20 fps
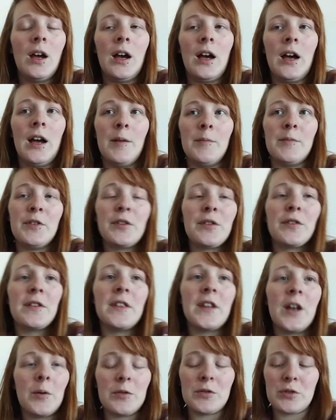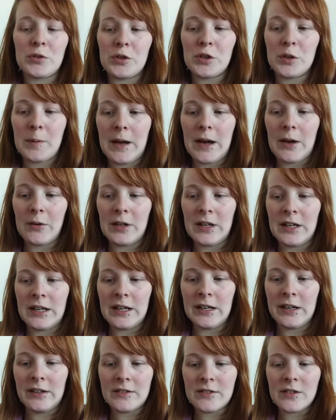The other thing that I want to talk about
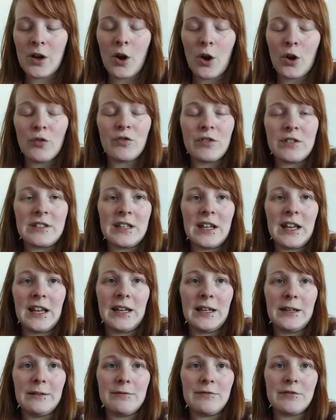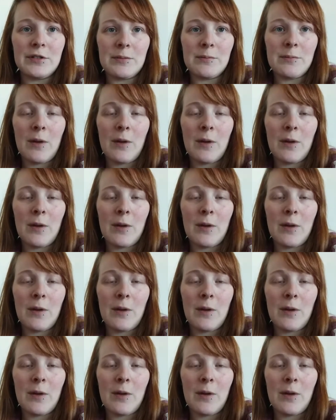is I received